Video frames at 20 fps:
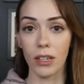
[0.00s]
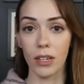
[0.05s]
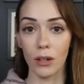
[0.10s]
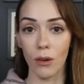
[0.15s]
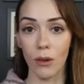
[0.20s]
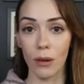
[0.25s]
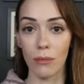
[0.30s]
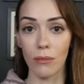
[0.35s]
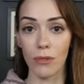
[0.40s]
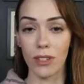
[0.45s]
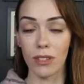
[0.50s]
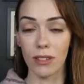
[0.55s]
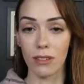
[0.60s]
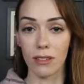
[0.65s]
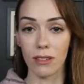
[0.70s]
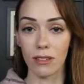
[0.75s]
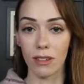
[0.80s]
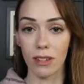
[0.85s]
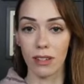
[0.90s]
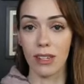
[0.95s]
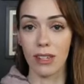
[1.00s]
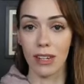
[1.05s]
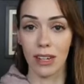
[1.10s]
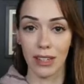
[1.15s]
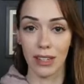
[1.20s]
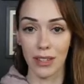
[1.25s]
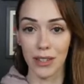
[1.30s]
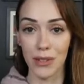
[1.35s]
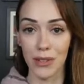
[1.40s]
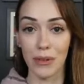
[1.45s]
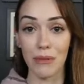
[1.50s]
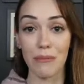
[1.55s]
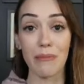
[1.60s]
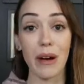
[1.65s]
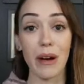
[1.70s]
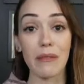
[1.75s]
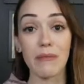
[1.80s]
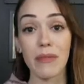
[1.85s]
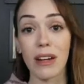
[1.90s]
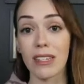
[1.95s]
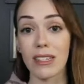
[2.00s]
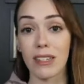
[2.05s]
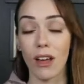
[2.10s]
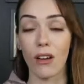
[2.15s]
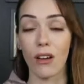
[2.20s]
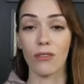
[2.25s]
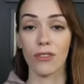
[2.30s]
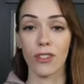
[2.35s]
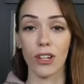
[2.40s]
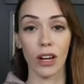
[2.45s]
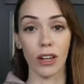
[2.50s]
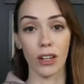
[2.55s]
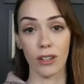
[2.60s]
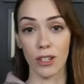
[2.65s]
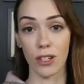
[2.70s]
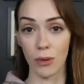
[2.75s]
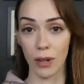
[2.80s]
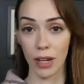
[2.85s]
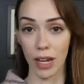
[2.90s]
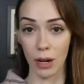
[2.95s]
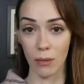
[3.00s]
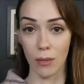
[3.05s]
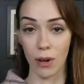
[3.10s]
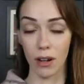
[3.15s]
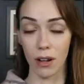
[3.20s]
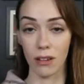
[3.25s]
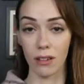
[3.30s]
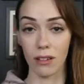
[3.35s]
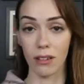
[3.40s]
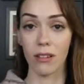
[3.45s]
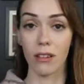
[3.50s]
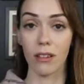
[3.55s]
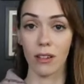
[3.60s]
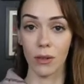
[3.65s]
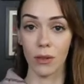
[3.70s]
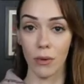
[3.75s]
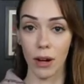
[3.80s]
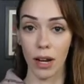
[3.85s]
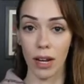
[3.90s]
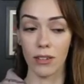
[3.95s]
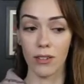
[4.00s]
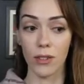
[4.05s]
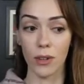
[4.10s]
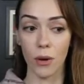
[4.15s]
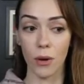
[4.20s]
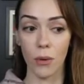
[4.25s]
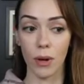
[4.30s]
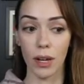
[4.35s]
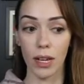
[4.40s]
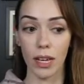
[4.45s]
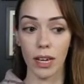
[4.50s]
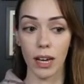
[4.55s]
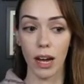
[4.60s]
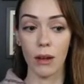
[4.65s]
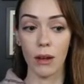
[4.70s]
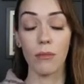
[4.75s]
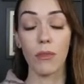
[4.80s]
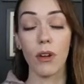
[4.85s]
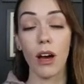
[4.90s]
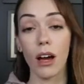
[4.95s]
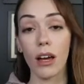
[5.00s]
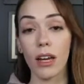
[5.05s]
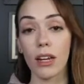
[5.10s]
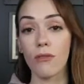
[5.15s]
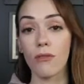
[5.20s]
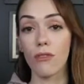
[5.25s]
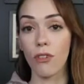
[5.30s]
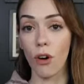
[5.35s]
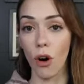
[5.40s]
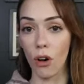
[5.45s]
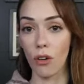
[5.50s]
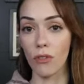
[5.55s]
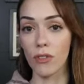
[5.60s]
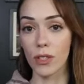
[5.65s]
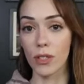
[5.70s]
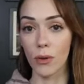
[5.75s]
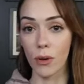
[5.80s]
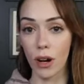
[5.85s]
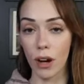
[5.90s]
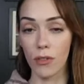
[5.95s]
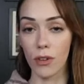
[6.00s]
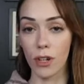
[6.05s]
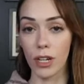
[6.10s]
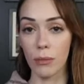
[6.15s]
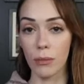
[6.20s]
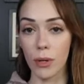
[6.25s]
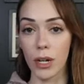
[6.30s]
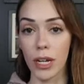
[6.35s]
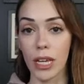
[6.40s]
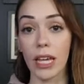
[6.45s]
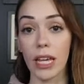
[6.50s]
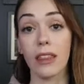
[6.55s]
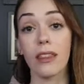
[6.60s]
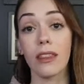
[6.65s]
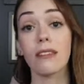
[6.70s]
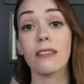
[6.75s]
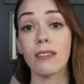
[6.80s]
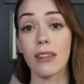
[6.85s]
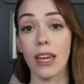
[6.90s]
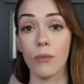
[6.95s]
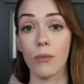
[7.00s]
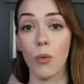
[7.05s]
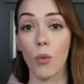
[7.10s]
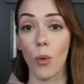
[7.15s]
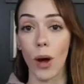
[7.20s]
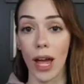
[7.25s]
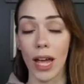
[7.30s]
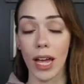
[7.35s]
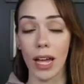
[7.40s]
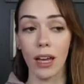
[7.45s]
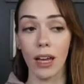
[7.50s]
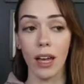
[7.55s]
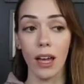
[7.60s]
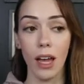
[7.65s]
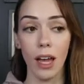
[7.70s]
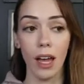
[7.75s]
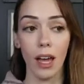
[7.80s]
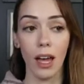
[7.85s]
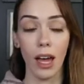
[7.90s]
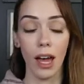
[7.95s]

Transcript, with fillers: You know, I'm just sitting in this room by myself talking to a camera, right? So I'm not involved in the recovery community in the same way